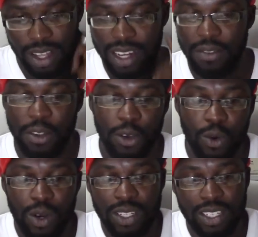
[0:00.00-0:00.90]
The video
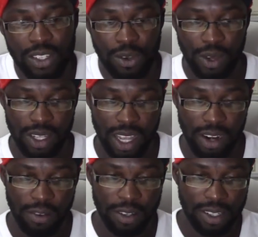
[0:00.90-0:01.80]
quality is great, I
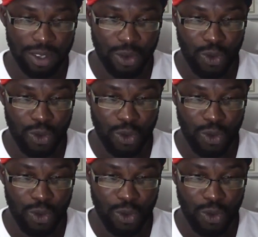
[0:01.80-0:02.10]
love it.